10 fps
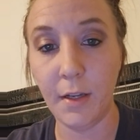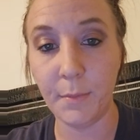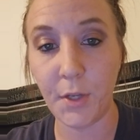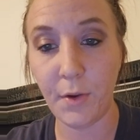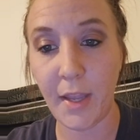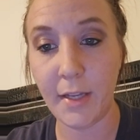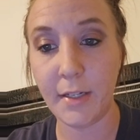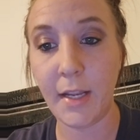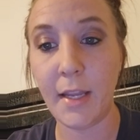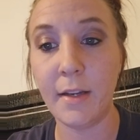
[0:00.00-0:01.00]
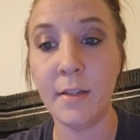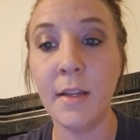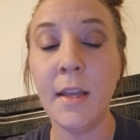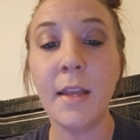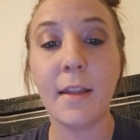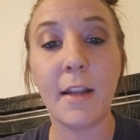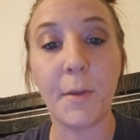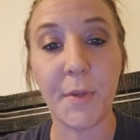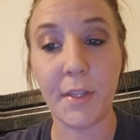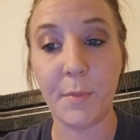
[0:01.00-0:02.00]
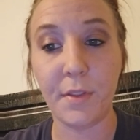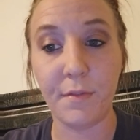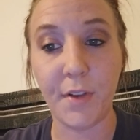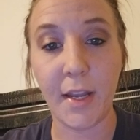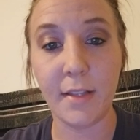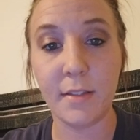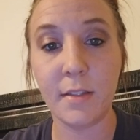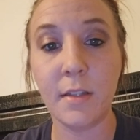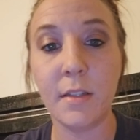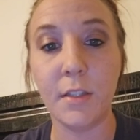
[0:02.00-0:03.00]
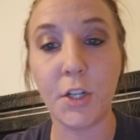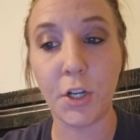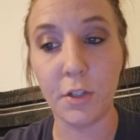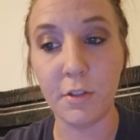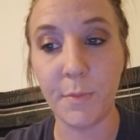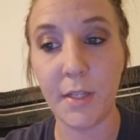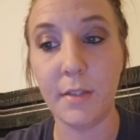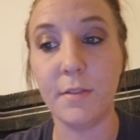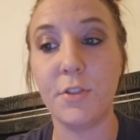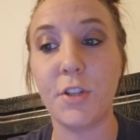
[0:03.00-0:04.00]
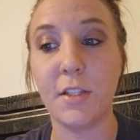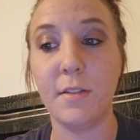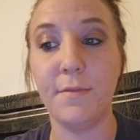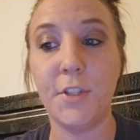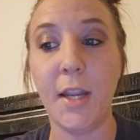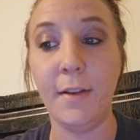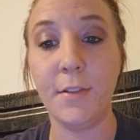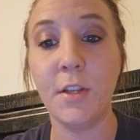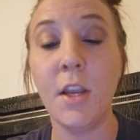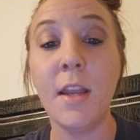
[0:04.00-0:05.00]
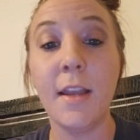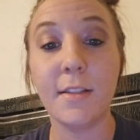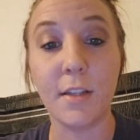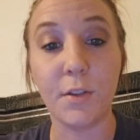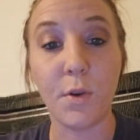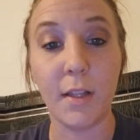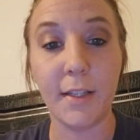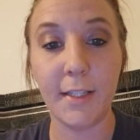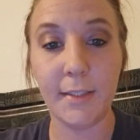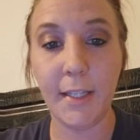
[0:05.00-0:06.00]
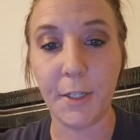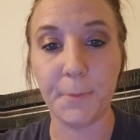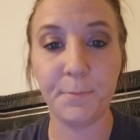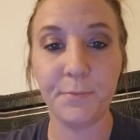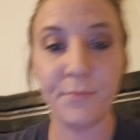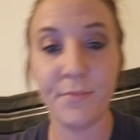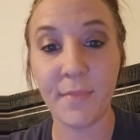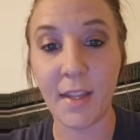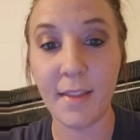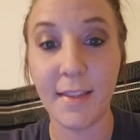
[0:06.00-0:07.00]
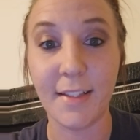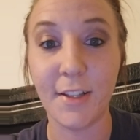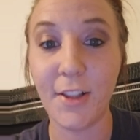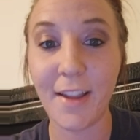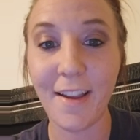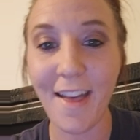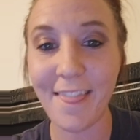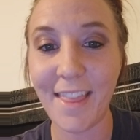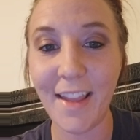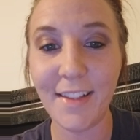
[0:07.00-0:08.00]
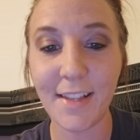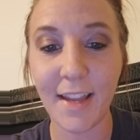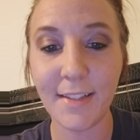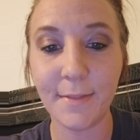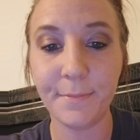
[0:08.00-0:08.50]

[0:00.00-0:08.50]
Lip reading: go hand in hand, and helping them with advice, encouragement, and stresses of change is a good quality in a leader. That's all I got. Thanks, guys.